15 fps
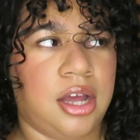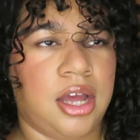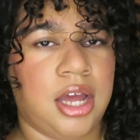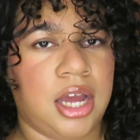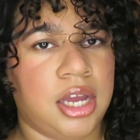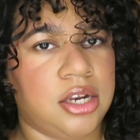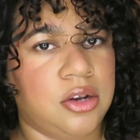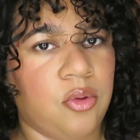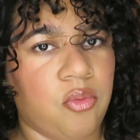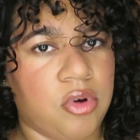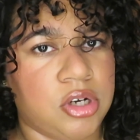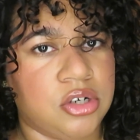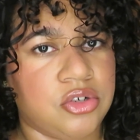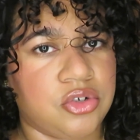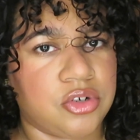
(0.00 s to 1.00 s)
kind of
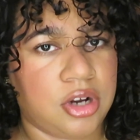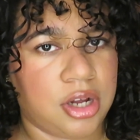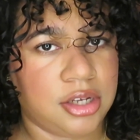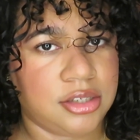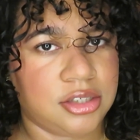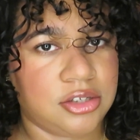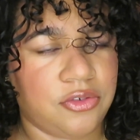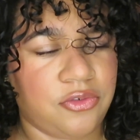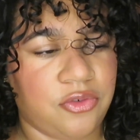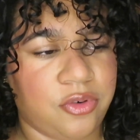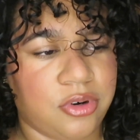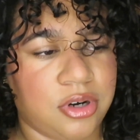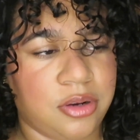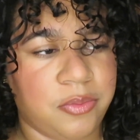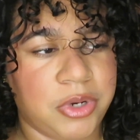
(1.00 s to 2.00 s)
want to try
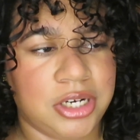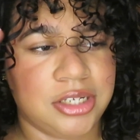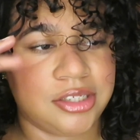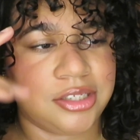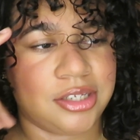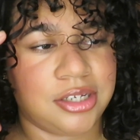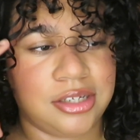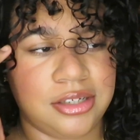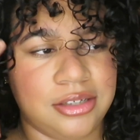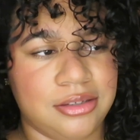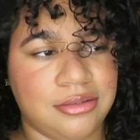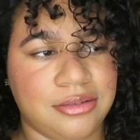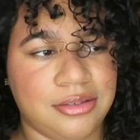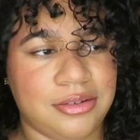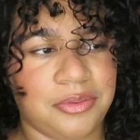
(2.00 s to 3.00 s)
Sephora, but it's like,
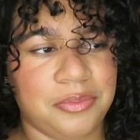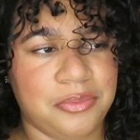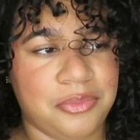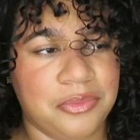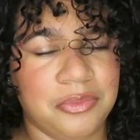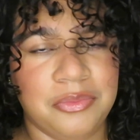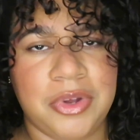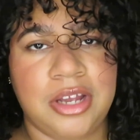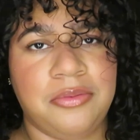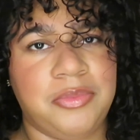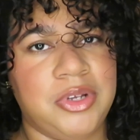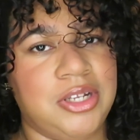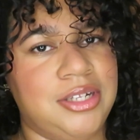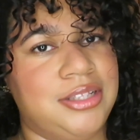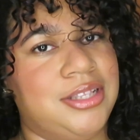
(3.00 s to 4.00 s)

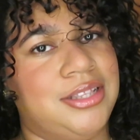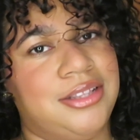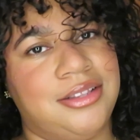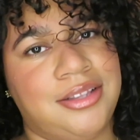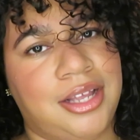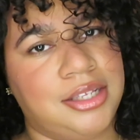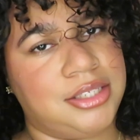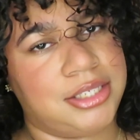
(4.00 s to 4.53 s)
baby, that